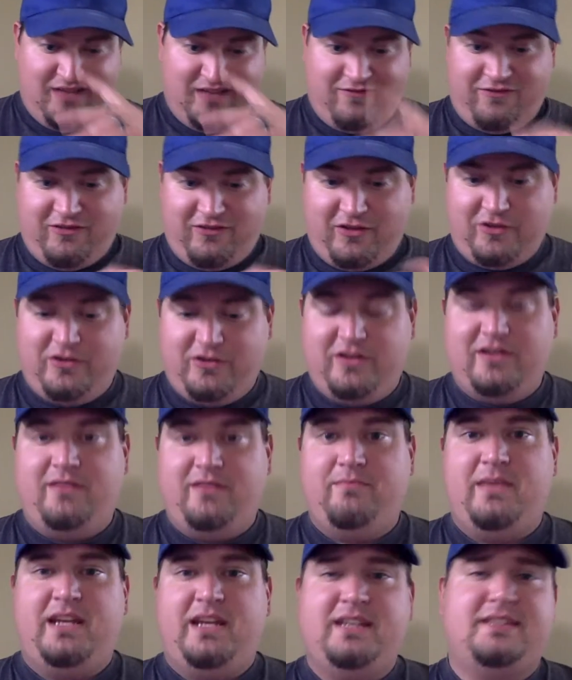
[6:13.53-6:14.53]

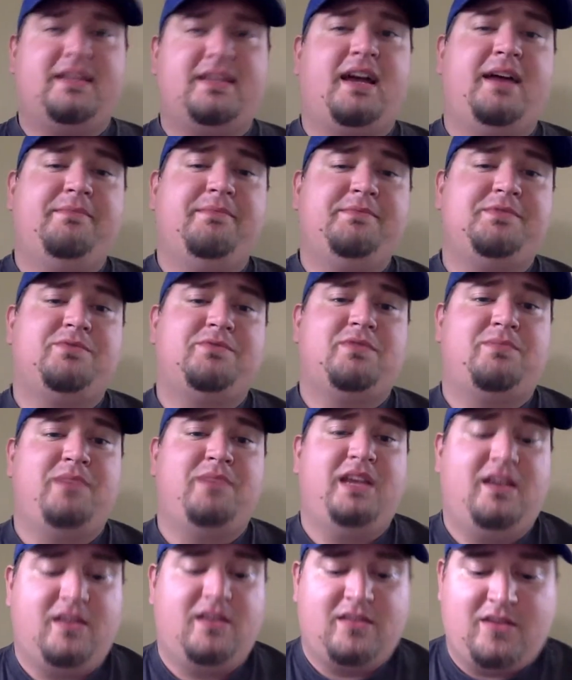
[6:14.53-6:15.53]
flirted many times with
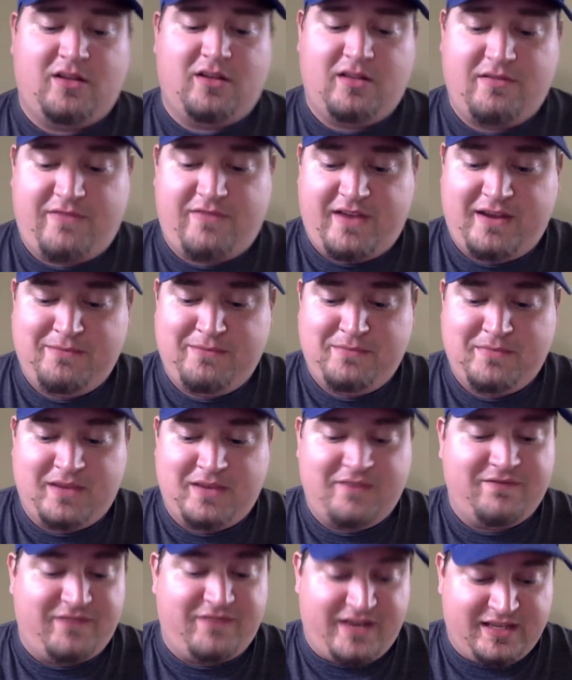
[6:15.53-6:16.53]
being in the Hall of Fame
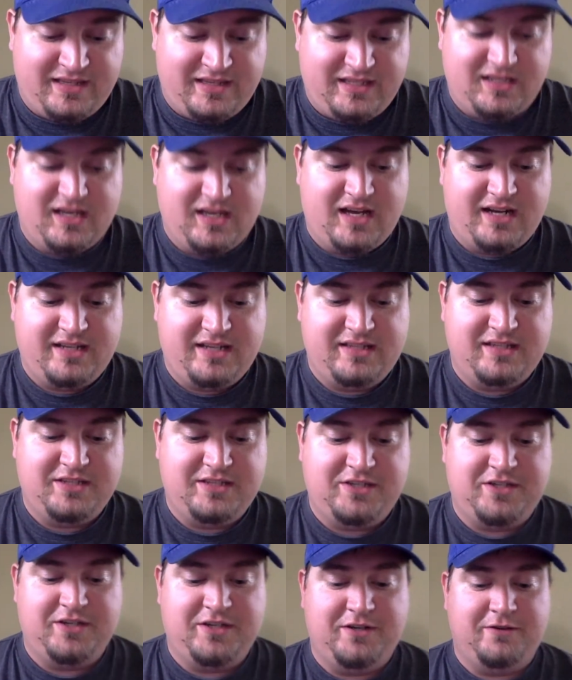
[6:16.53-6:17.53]
and finally got it
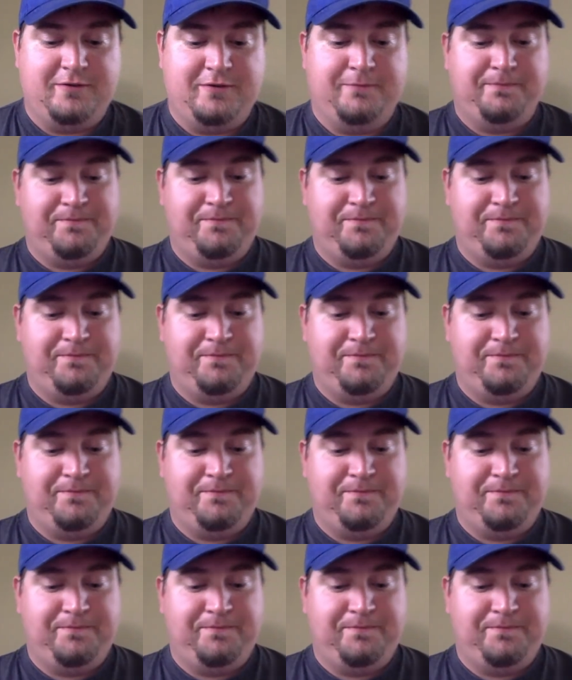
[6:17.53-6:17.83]
this year.